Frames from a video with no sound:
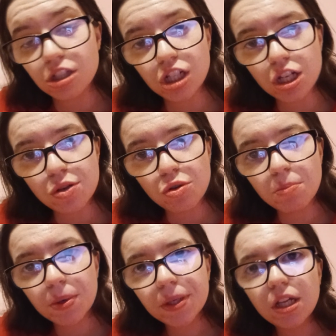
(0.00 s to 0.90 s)
G
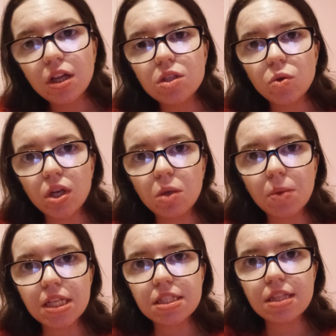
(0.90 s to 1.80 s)
tube. So,
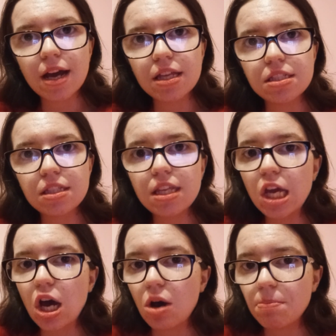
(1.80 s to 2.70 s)
anyways, that is
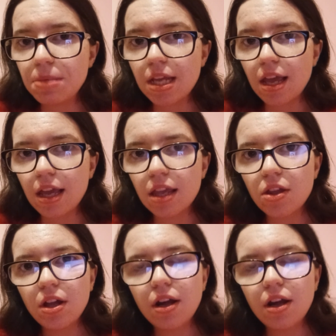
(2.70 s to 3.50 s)
the update